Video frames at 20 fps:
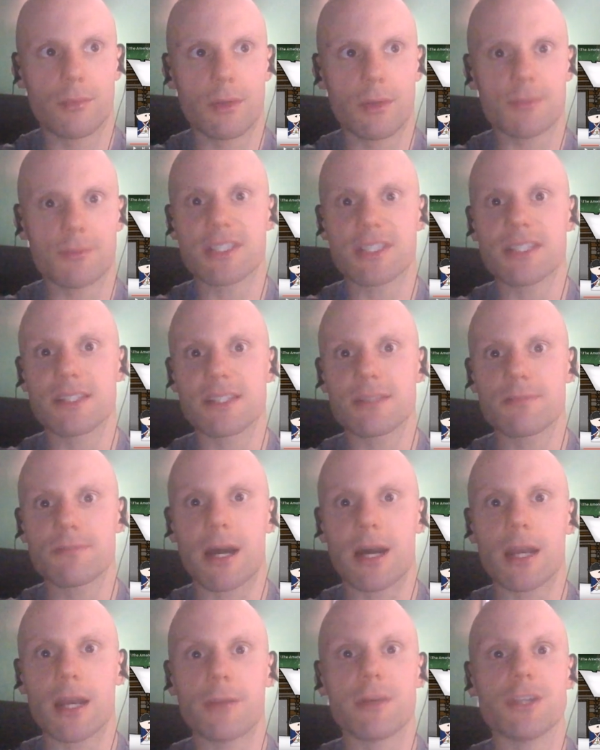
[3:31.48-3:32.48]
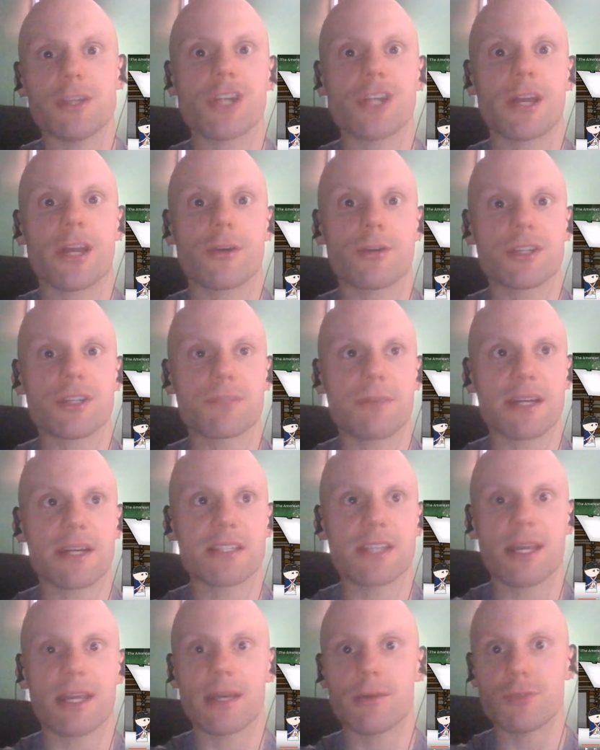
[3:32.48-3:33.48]
I'm going to be generous by
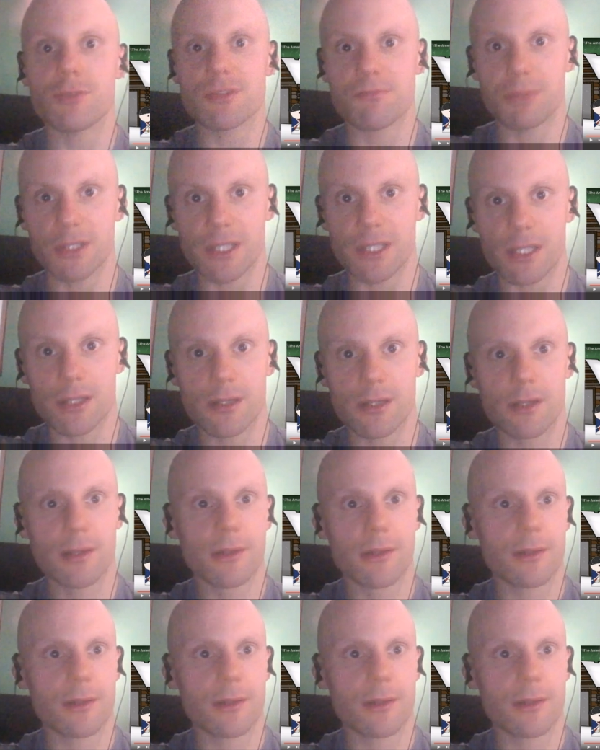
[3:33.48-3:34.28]
saying it was bleak.